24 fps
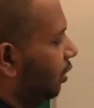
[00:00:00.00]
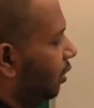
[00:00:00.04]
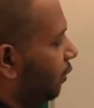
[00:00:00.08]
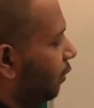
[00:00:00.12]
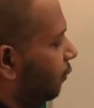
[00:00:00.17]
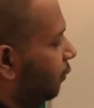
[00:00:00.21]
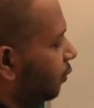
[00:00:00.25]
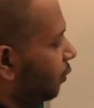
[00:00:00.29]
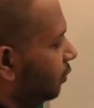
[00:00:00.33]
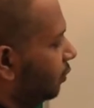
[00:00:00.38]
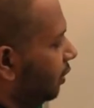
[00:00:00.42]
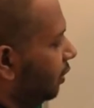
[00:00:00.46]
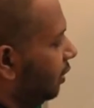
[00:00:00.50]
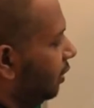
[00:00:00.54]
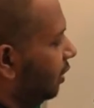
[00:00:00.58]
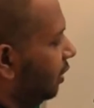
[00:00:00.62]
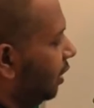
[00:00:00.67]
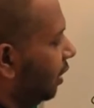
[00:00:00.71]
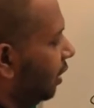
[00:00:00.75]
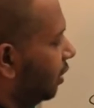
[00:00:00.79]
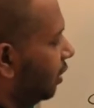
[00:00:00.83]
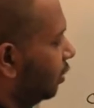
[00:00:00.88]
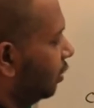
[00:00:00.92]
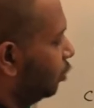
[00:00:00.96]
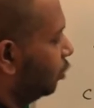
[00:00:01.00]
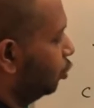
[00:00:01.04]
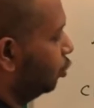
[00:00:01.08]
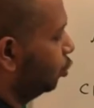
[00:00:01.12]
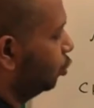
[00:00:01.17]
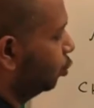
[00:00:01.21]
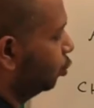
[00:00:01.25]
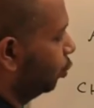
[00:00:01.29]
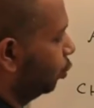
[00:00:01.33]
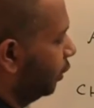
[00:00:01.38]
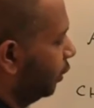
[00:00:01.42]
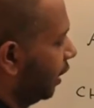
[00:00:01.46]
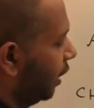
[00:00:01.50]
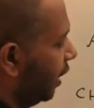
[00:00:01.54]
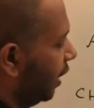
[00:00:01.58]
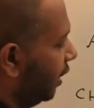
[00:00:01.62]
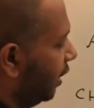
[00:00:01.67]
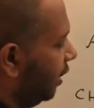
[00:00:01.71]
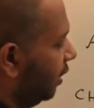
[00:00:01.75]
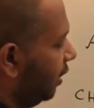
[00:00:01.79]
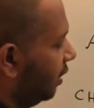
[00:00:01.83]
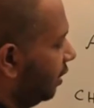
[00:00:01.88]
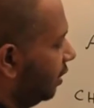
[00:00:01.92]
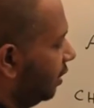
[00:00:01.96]
if you see here
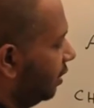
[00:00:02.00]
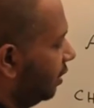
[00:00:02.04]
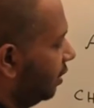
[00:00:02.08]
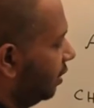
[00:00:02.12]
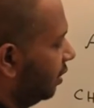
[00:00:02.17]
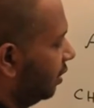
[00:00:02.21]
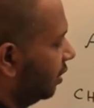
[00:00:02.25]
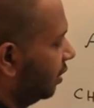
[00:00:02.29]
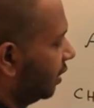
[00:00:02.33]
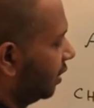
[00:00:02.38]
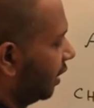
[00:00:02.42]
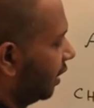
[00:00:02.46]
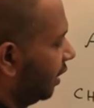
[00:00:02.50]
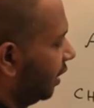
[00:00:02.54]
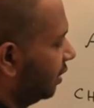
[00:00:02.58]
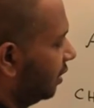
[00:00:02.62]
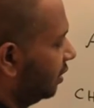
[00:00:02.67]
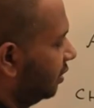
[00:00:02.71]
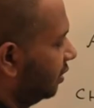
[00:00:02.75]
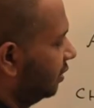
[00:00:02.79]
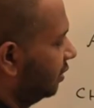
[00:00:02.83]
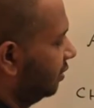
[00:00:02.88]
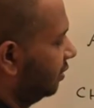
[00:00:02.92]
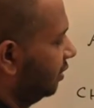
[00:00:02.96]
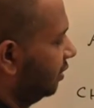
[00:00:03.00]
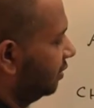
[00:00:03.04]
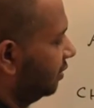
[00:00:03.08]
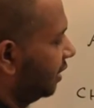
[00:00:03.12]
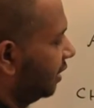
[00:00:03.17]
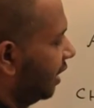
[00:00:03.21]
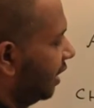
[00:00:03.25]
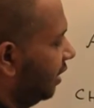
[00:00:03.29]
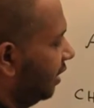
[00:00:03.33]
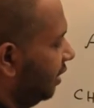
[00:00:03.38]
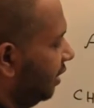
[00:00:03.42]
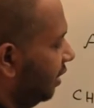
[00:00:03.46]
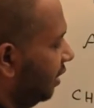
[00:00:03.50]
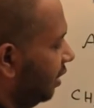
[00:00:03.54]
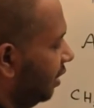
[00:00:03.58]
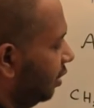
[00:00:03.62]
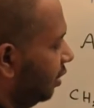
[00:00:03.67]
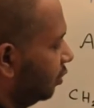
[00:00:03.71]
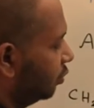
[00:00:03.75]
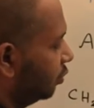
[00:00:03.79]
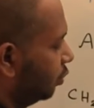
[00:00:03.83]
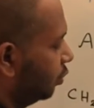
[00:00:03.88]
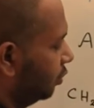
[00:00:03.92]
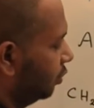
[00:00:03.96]
2n, correct? This is
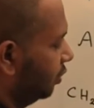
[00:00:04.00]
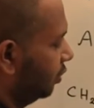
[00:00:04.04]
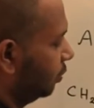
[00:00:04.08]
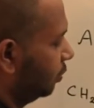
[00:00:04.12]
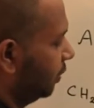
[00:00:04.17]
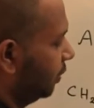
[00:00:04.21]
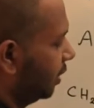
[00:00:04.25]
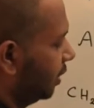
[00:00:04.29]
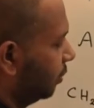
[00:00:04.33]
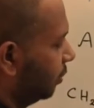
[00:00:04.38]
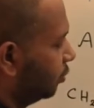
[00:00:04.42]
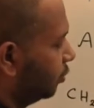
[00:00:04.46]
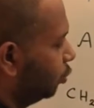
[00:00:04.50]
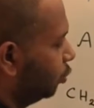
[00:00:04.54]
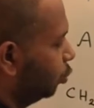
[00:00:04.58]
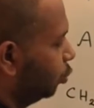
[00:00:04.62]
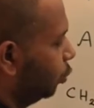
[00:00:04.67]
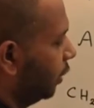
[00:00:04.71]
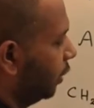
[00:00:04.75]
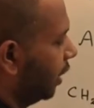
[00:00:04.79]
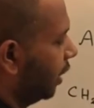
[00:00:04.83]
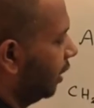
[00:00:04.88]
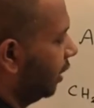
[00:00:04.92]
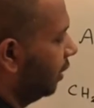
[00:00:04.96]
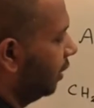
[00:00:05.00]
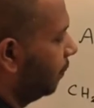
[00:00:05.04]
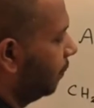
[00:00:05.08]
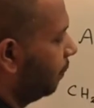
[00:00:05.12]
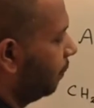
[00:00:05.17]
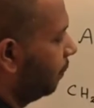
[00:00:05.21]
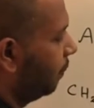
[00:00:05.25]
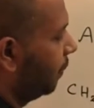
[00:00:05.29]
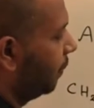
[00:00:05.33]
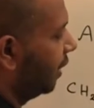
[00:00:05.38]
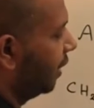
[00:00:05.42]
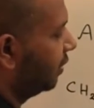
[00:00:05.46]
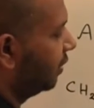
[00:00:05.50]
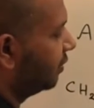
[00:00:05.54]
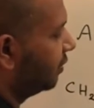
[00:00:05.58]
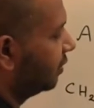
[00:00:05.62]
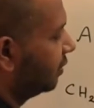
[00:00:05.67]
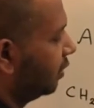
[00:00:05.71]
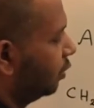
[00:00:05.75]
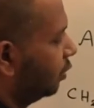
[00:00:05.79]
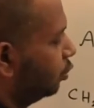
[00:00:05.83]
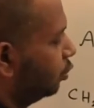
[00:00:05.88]
n, so this becomes 2n plus